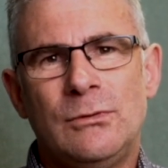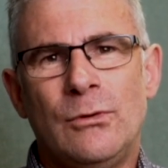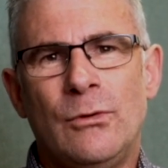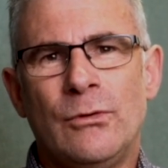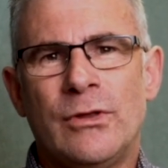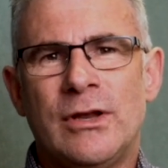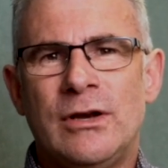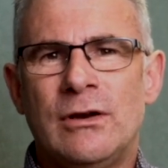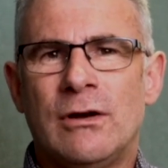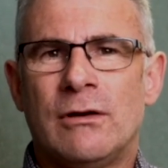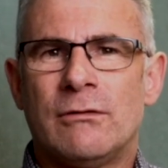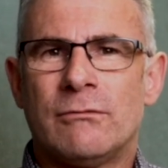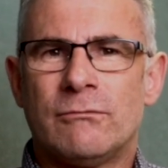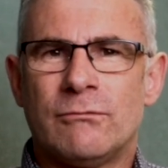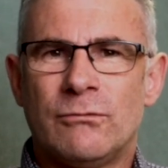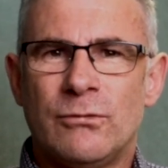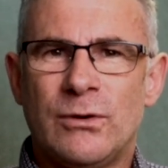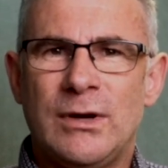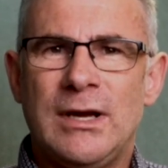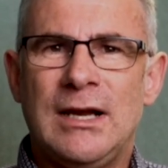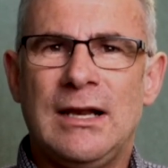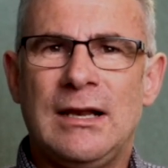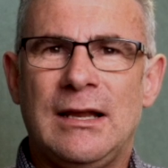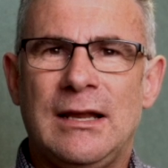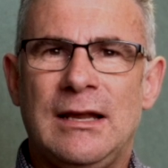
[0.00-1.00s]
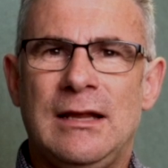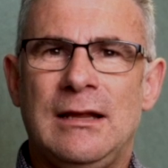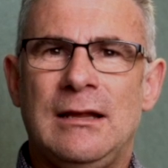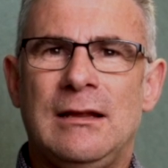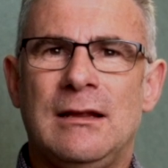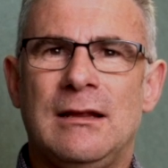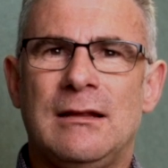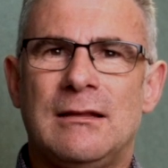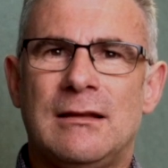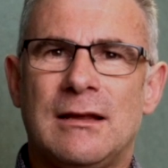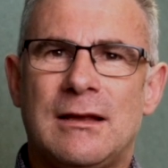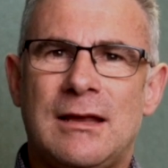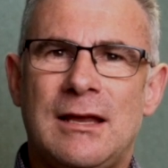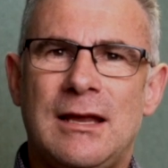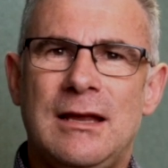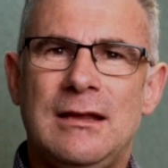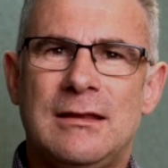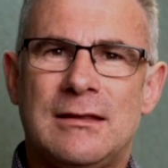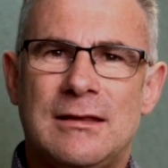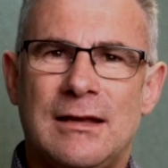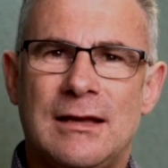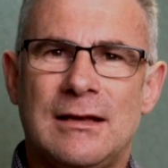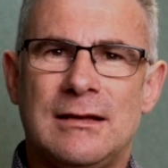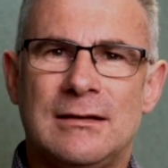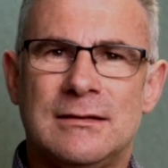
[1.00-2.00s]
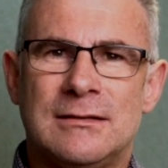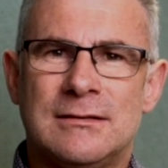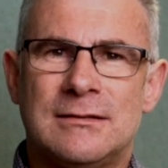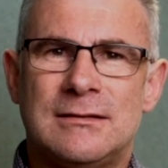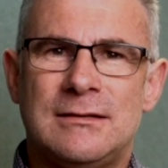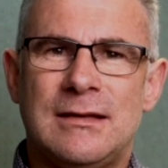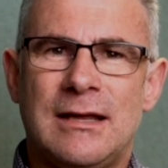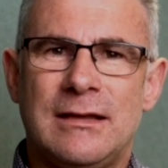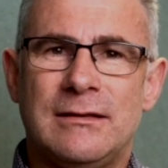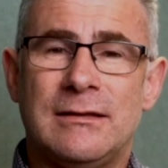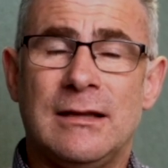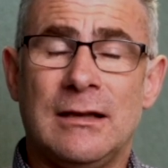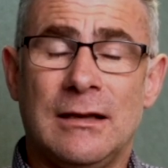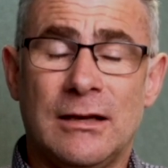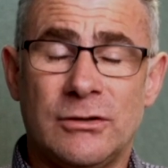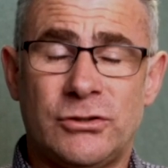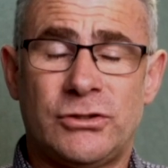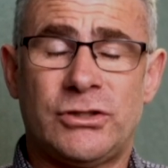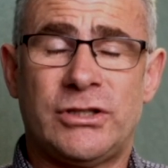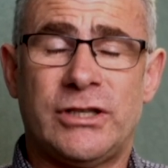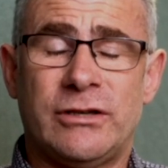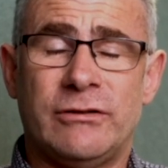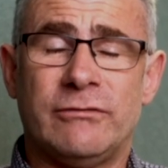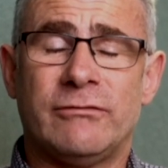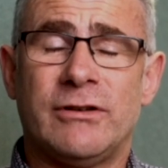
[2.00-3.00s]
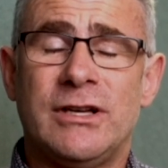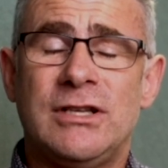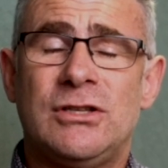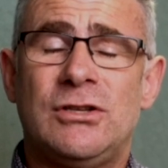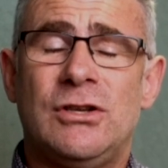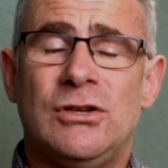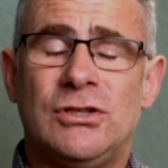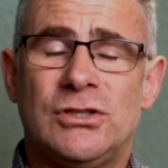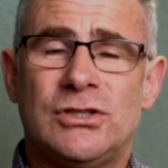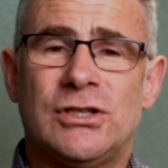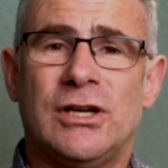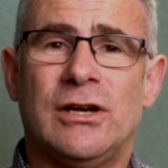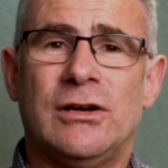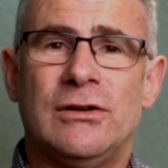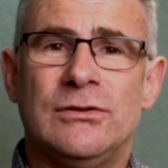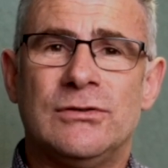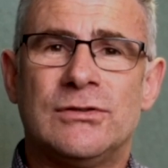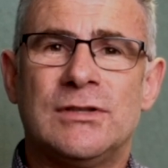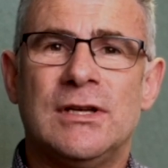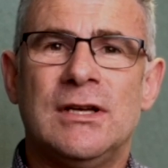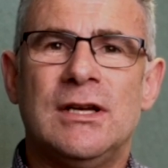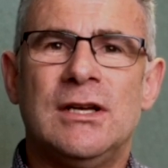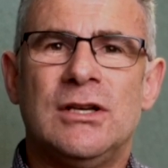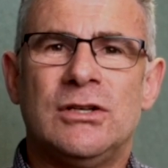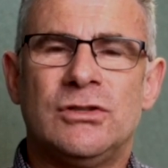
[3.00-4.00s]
or they're not really the key things that the literature and research shows